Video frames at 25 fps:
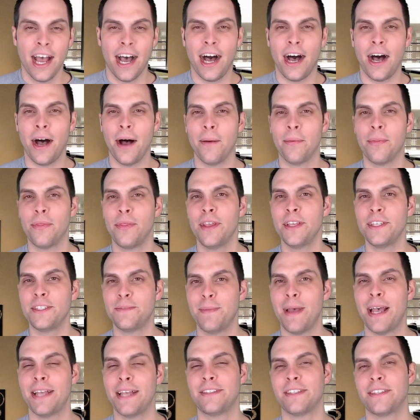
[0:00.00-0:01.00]
Uh, this
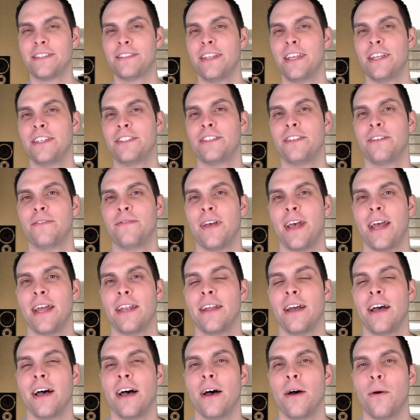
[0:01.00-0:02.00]
mass extinction
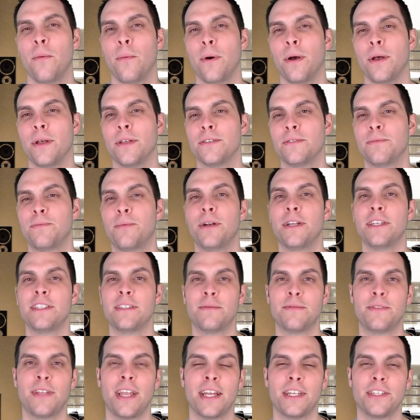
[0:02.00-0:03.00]
event uh, was pretty
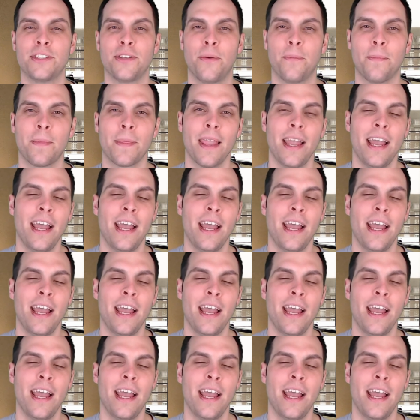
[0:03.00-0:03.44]
substantial,